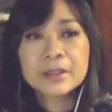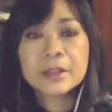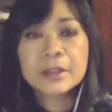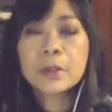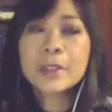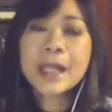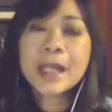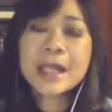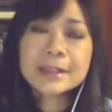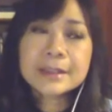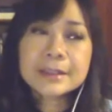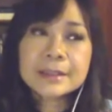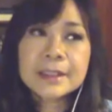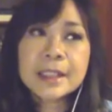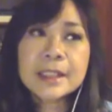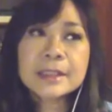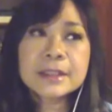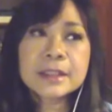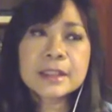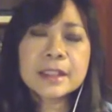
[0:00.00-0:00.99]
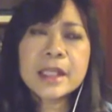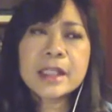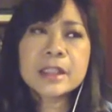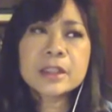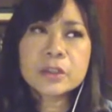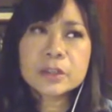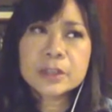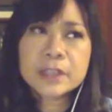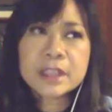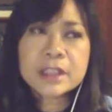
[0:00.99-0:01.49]
So that's the
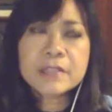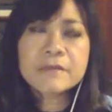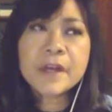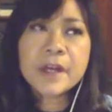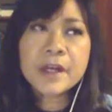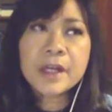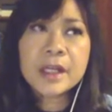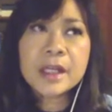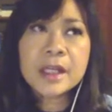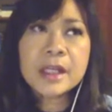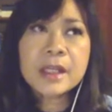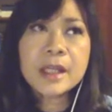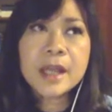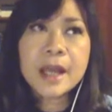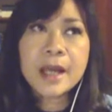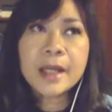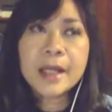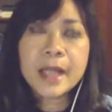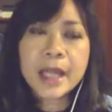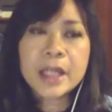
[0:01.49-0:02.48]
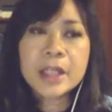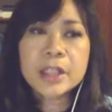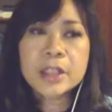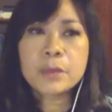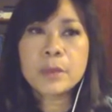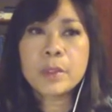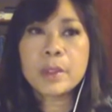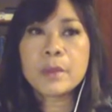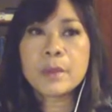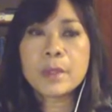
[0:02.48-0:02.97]
thing. So since very young
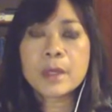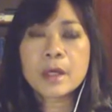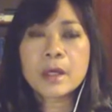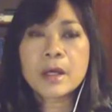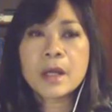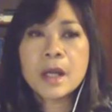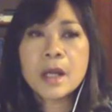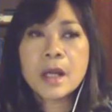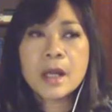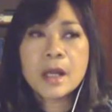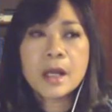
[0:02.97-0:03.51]
age, we were